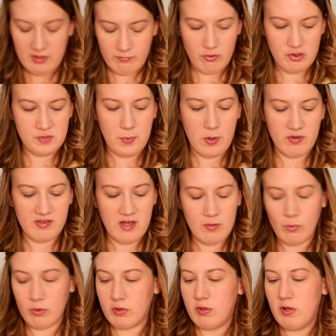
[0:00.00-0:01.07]
La Roche-Posay
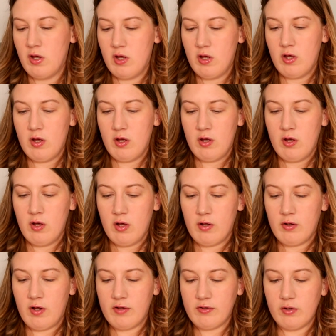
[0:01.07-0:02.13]
one.
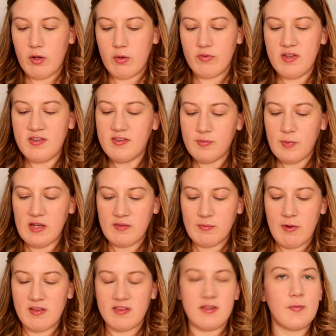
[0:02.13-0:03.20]
I don't know, this is a bit
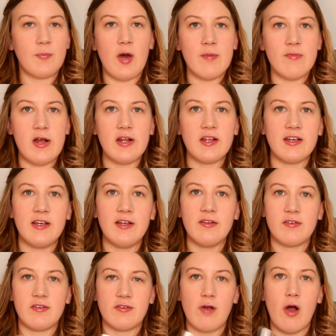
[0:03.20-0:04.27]
expensive, but I'm really keen
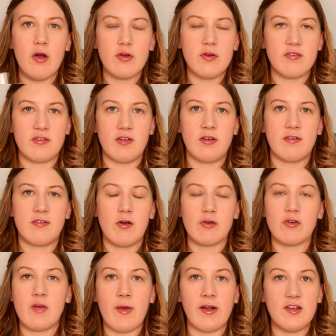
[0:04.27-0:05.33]
to start using sun
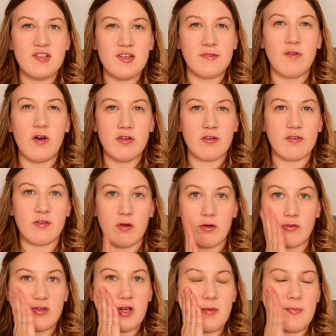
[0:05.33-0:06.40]
cream and actually find a sun
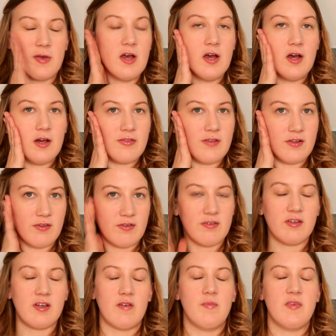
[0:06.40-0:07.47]
cream that
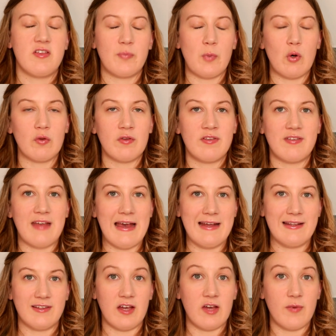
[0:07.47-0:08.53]
doesn't give me spots
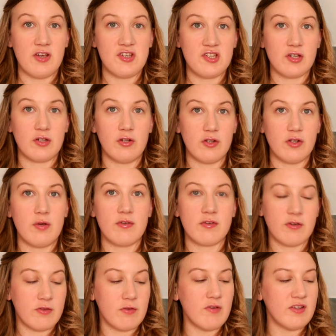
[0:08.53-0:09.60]
and I'm actually going to use,
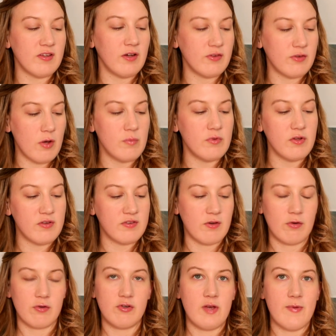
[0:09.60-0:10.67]
because the reason I don't use
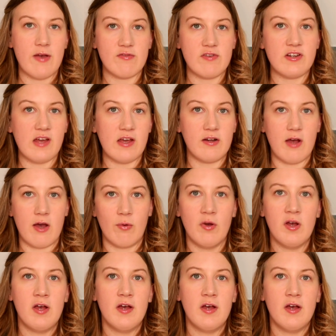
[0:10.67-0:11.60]
sun cream every day now